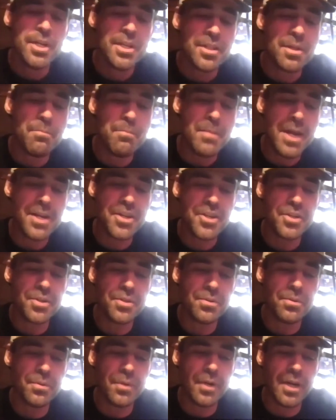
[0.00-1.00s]
the
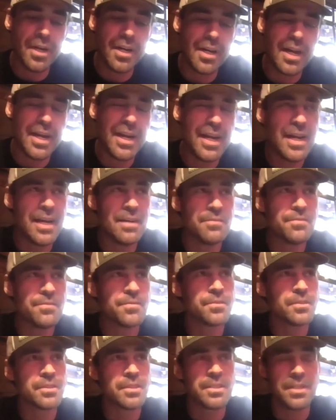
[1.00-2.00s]
menu, I have
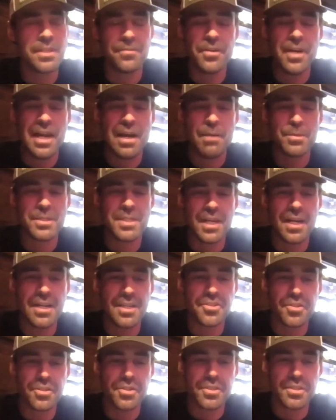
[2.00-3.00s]
different
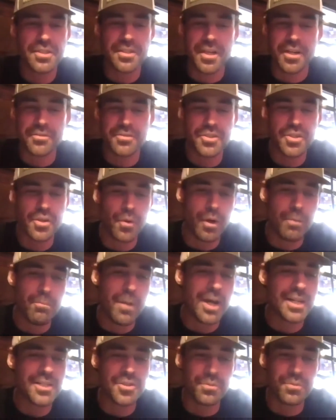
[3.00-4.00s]
appetizers. So our
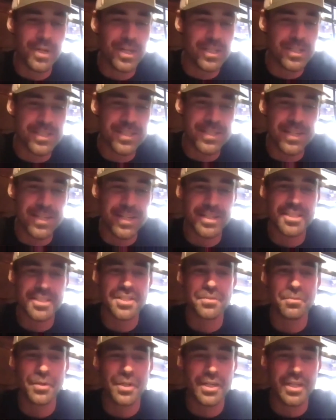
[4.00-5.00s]
mozzarella sticks,
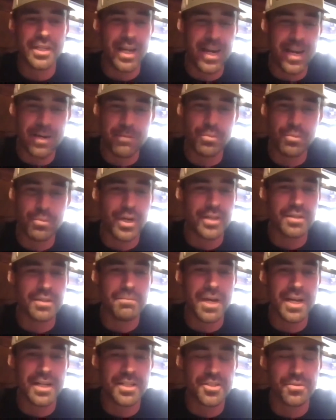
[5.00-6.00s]
we hand bread the
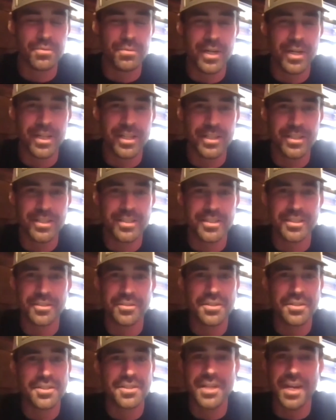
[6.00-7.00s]
mozzarella. They're
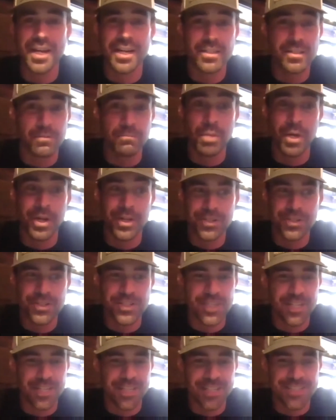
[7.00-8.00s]
the size of butter
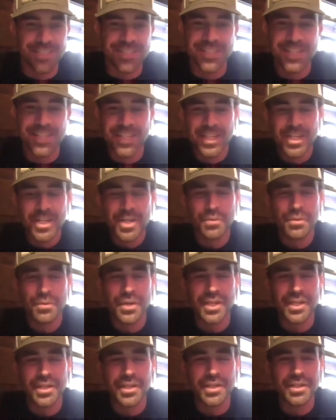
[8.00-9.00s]
sticks.
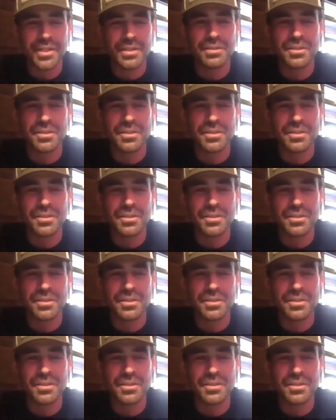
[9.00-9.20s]
We